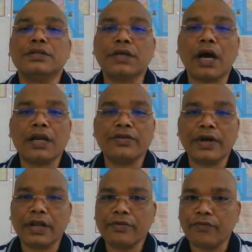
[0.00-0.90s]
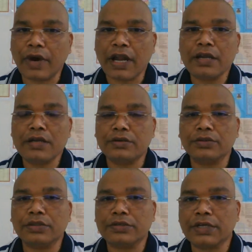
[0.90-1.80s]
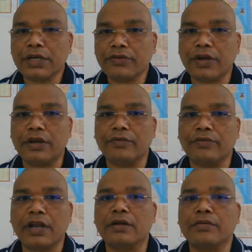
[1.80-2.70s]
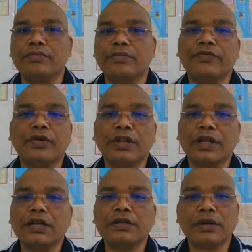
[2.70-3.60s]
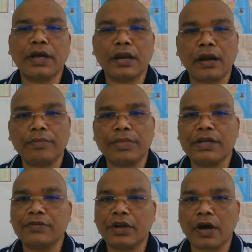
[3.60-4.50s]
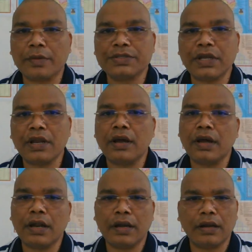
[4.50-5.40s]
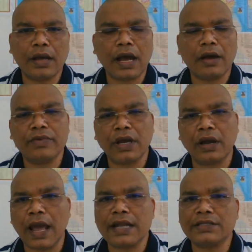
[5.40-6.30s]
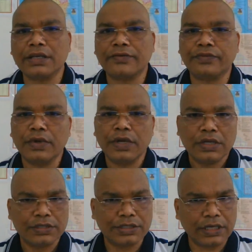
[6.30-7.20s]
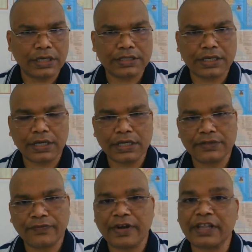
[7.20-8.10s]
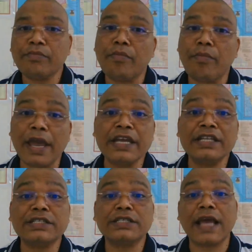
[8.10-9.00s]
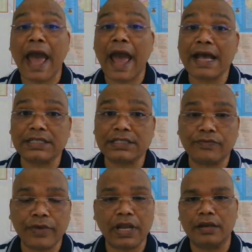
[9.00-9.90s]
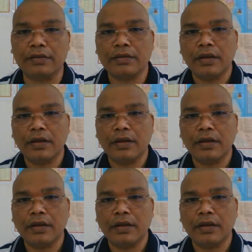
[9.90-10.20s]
January 1, 2021. Before that, you can complete one optional and have a glance of general studies for the mains as well.